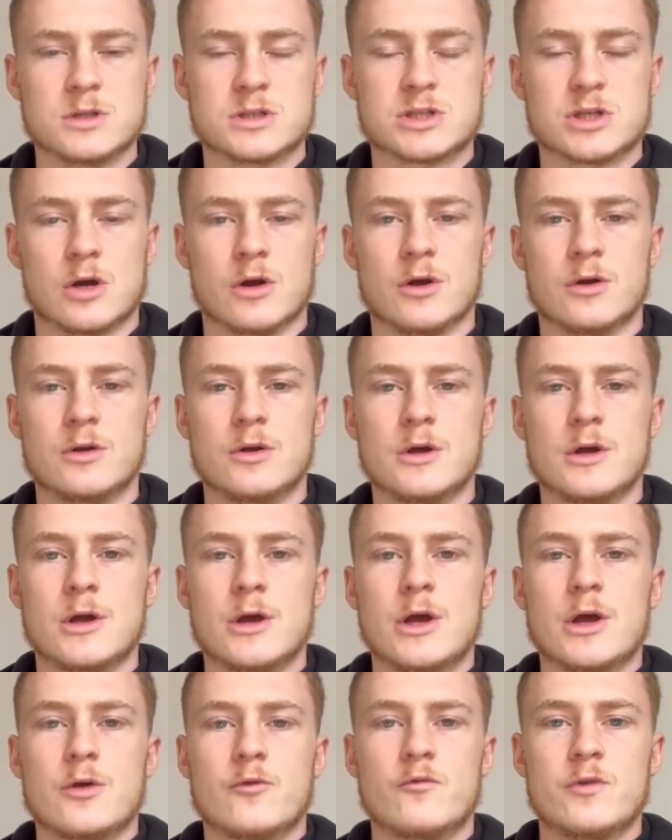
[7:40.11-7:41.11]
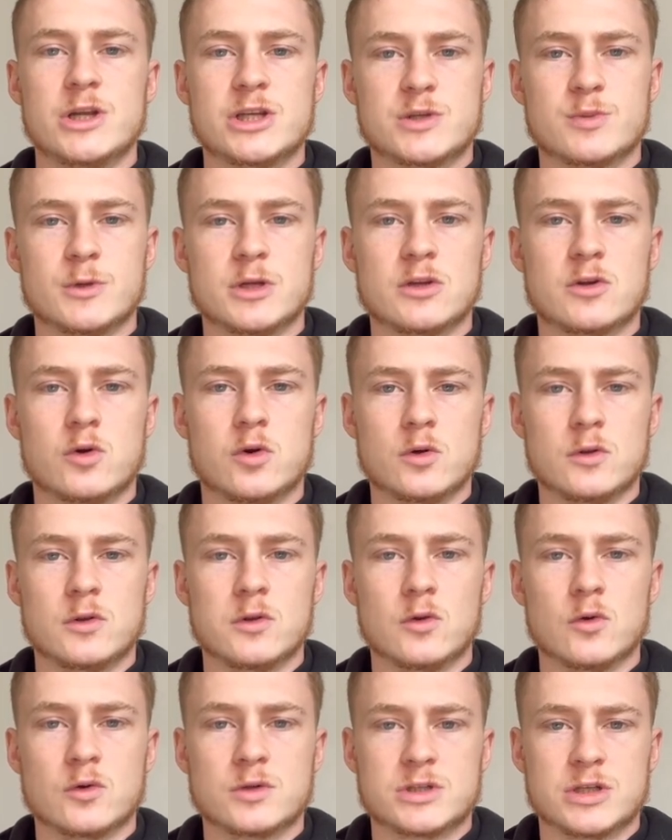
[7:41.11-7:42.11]
So Richmond could
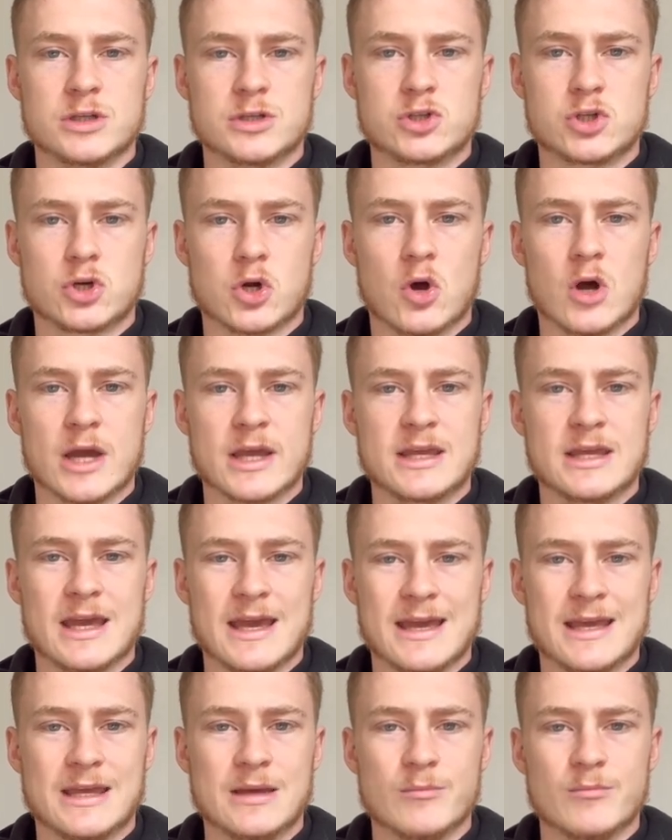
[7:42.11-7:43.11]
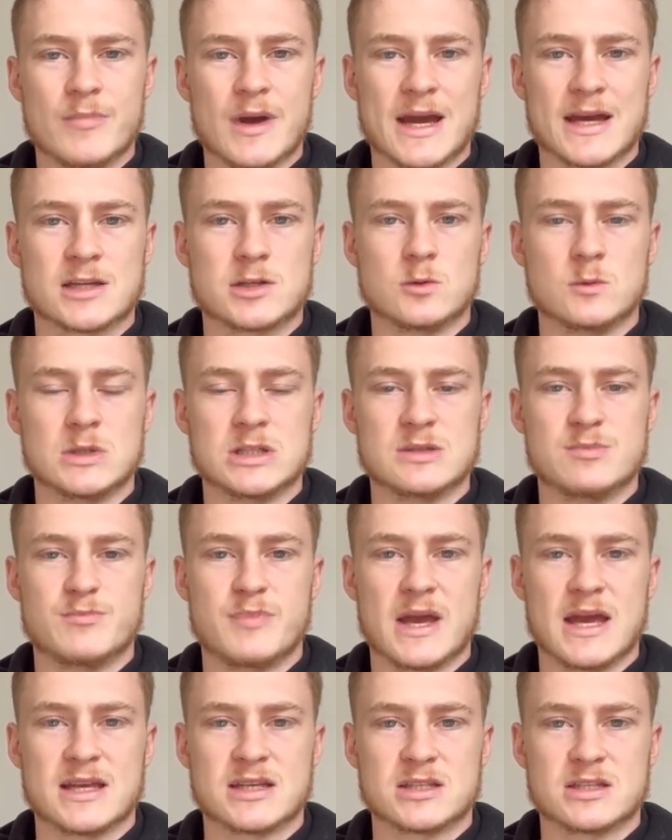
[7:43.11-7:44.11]
look to try and get him back to his
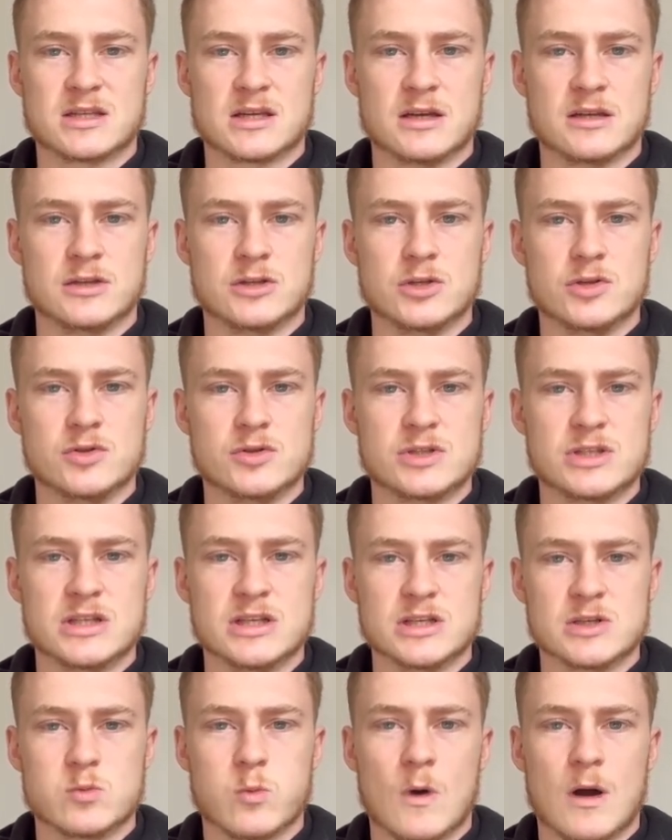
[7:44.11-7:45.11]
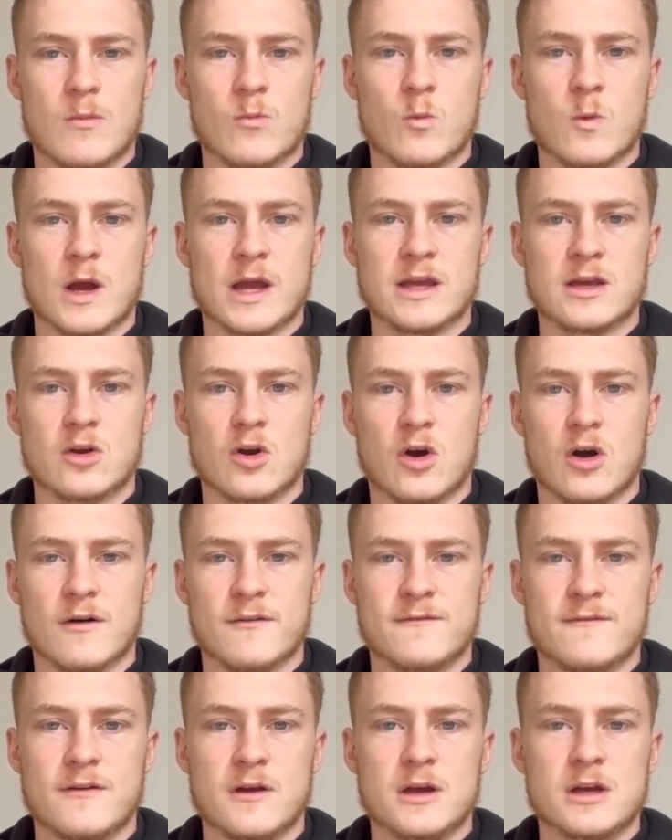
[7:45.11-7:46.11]
best and use this 1 week
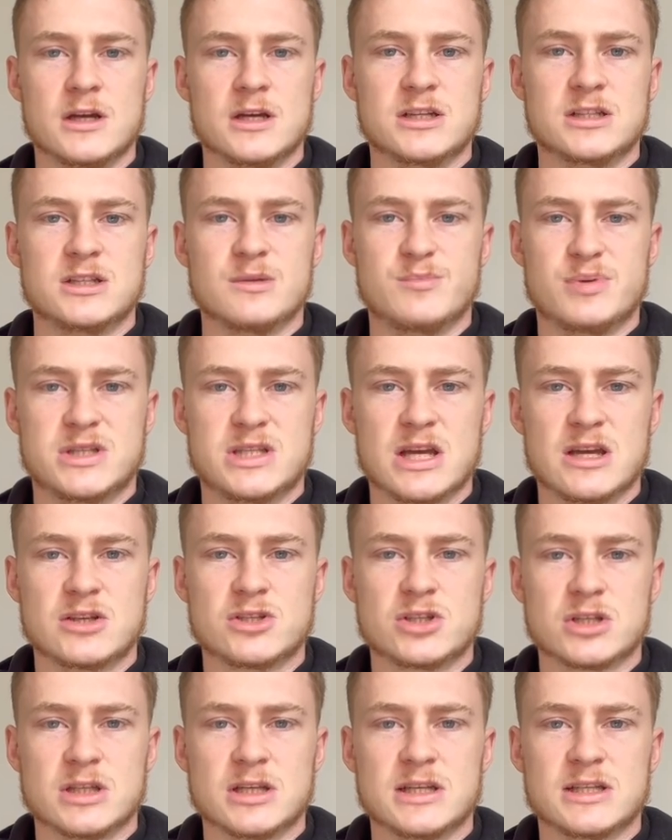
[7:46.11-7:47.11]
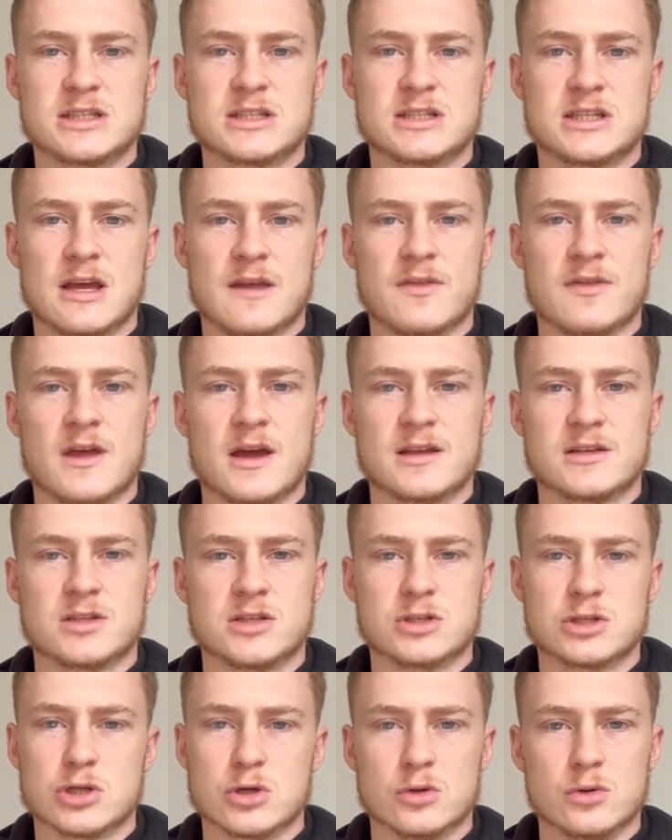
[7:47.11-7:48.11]
off to potentially extend that
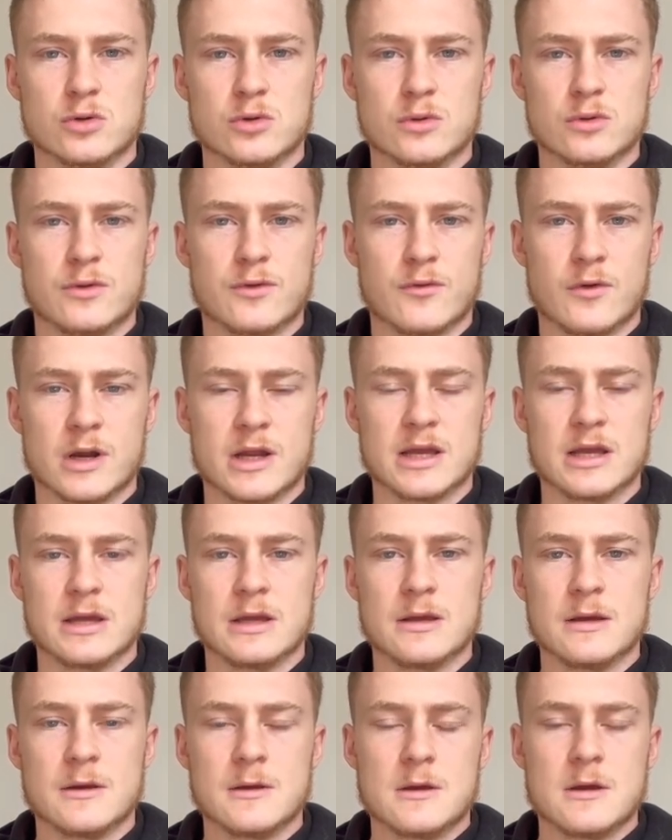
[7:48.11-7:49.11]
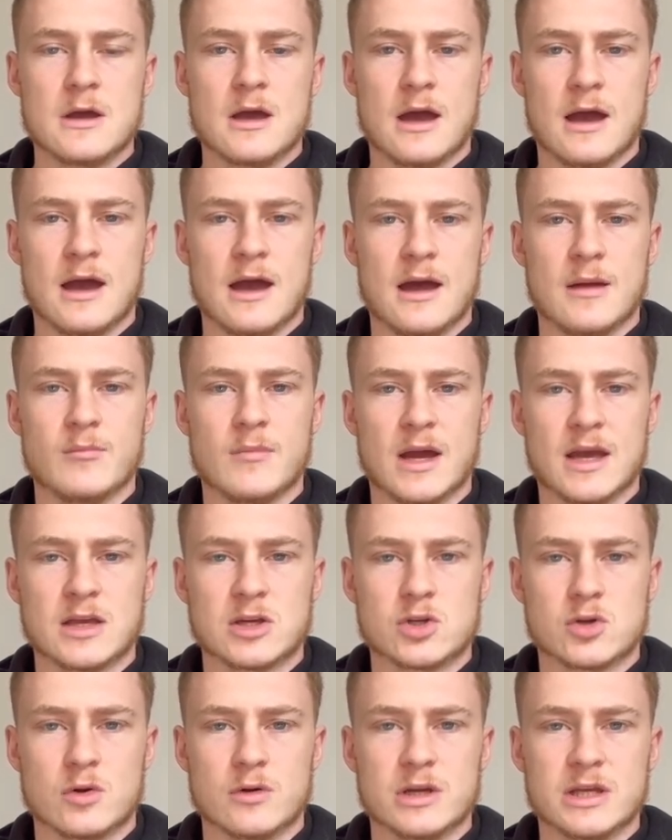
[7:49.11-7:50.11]
to 2-3 and make
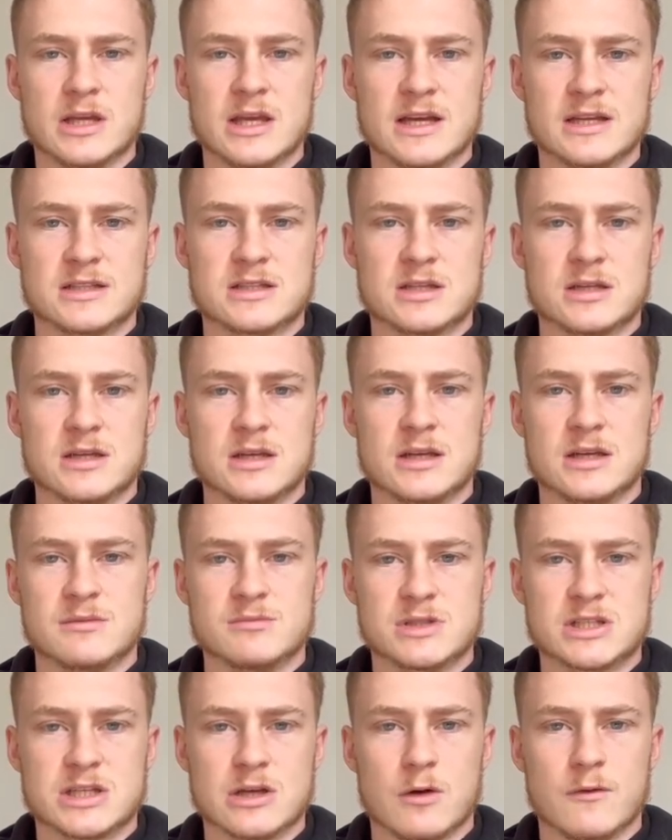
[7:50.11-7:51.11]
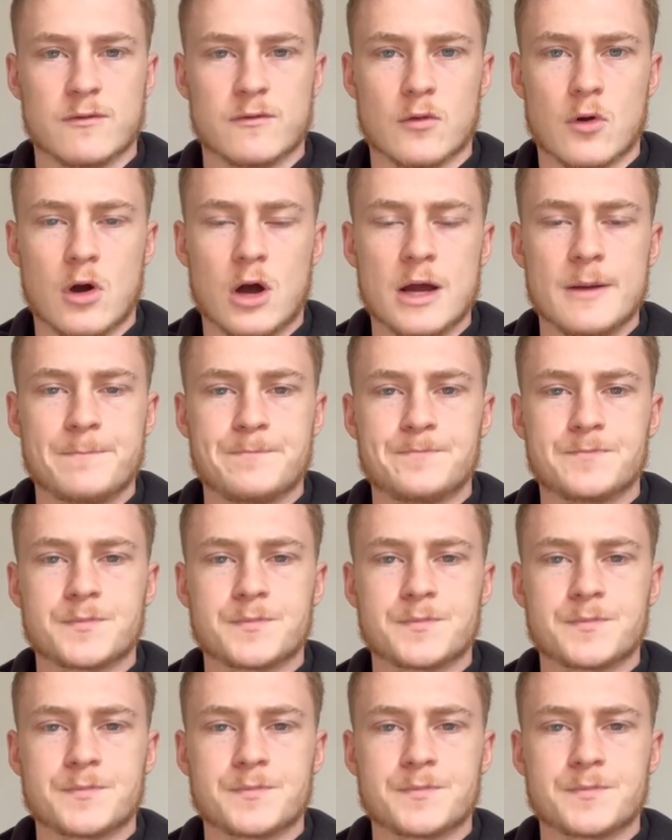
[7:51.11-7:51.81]
sure he gets himself right.